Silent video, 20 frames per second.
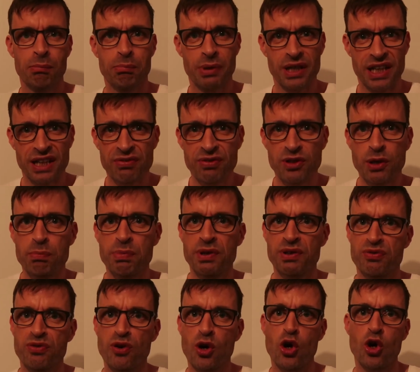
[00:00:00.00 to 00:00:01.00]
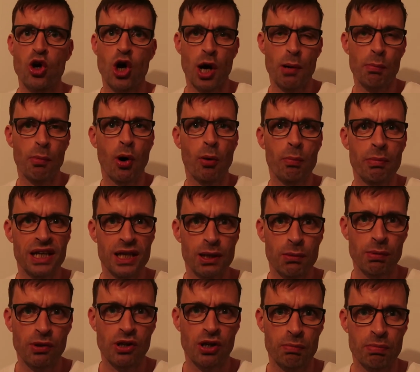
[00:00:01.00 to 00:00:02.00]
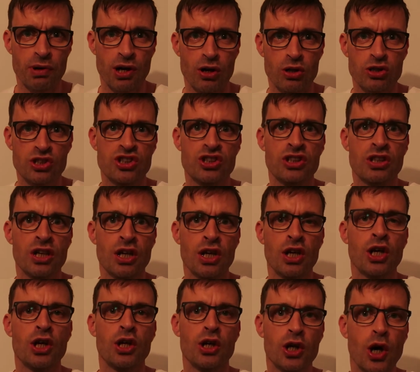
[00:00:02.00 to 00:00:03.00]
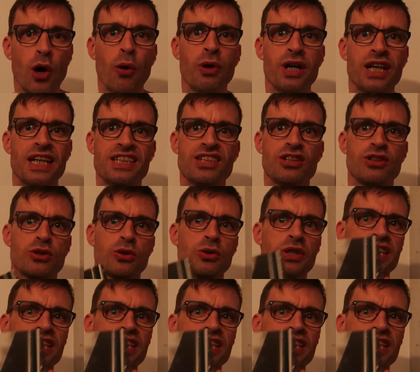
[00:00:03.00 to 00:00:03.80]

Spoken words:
But if you prefer a more minimal approach, go and listen to